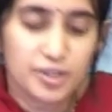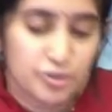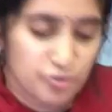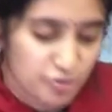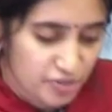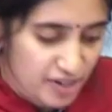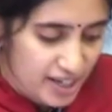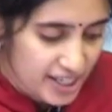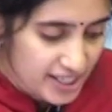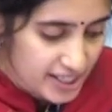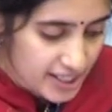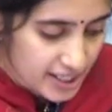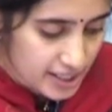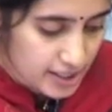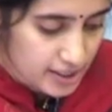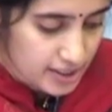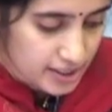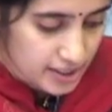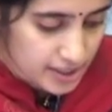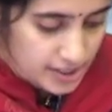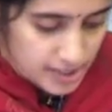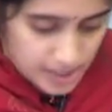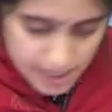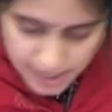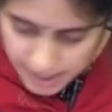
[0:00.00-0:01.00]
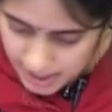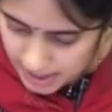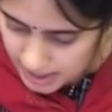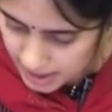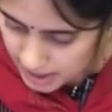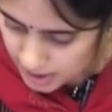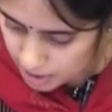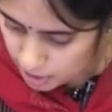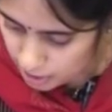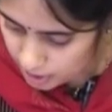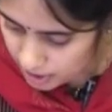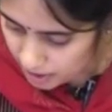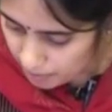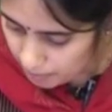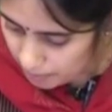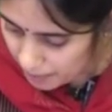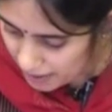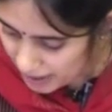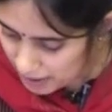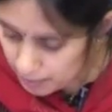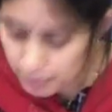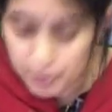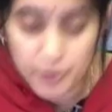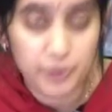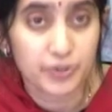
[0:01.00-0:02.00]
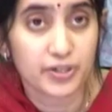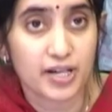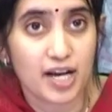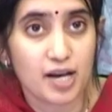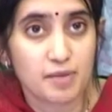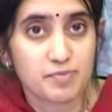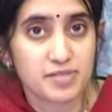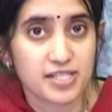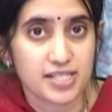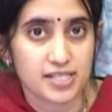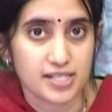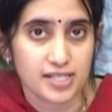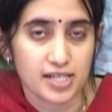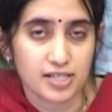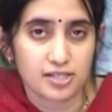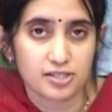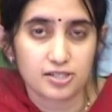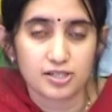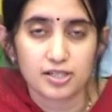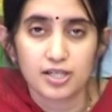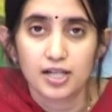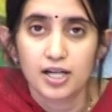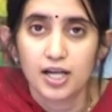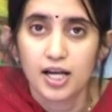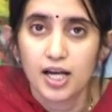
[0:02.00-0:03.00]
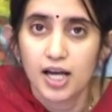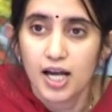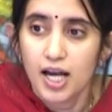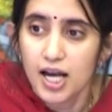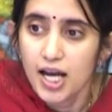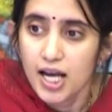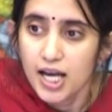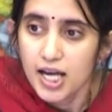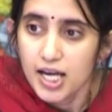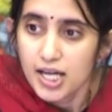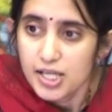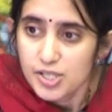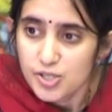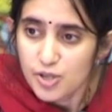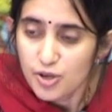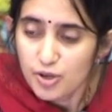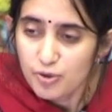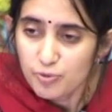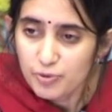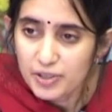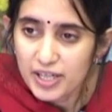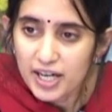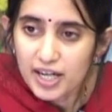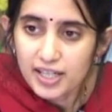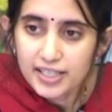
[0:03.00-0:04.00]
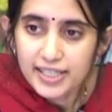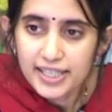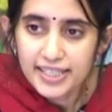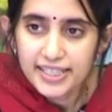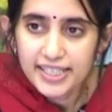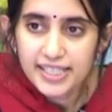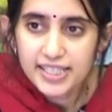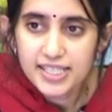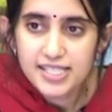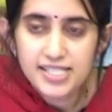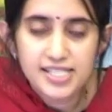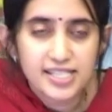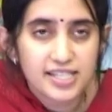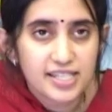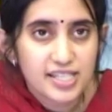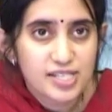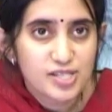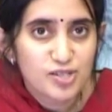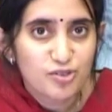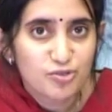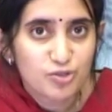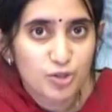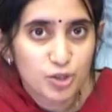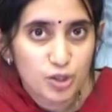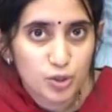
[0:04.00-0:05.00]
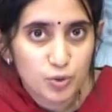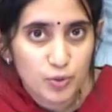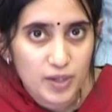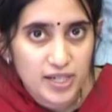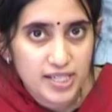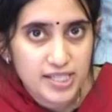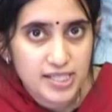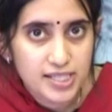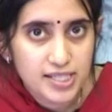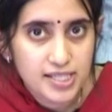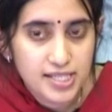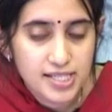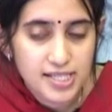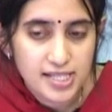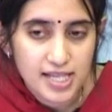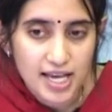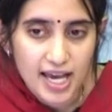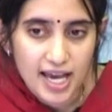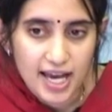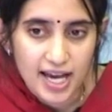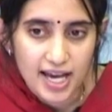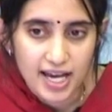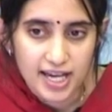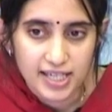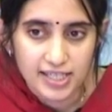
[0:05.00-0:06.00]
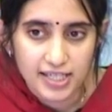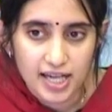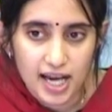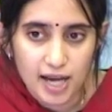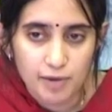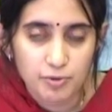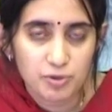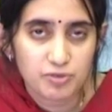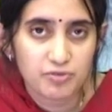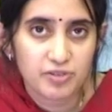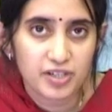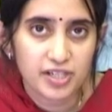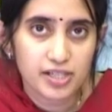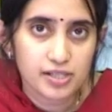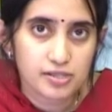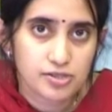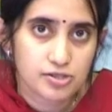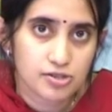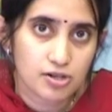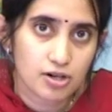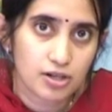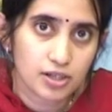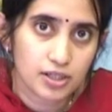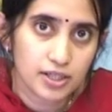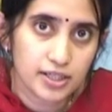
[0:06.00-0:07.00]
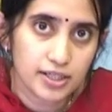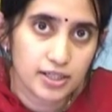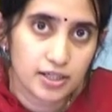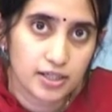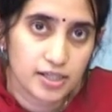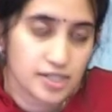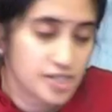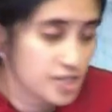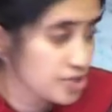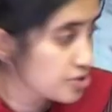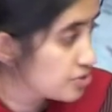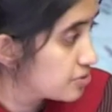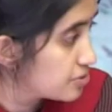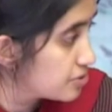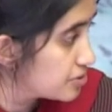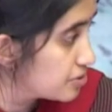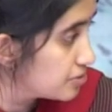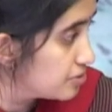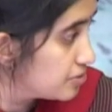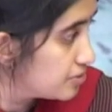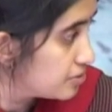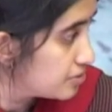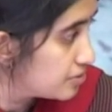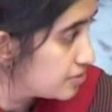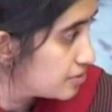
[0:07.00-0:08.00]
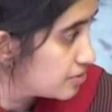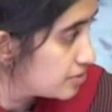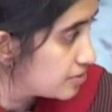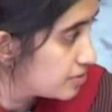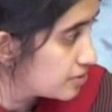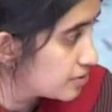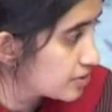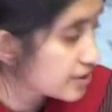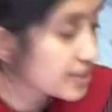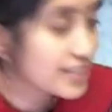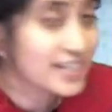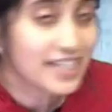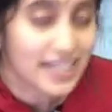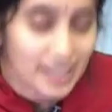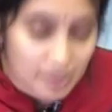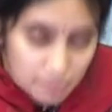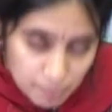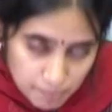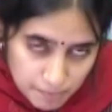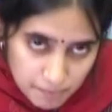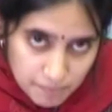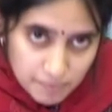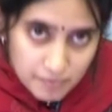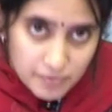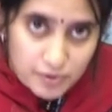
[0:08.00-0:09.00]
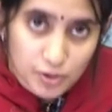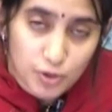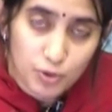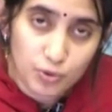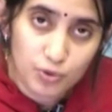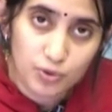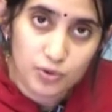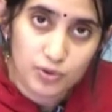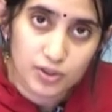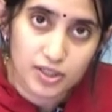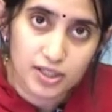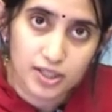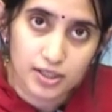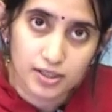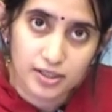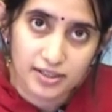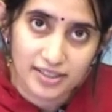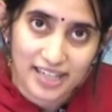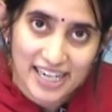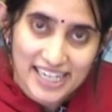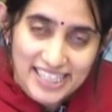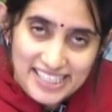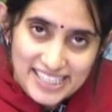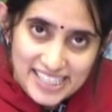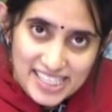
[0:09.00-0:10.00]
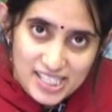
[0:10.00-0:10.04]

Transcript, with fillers: to find errors? Is it to compile programs, etc.? So we are getting a series of good questions and I would very strongly urge you to keep to write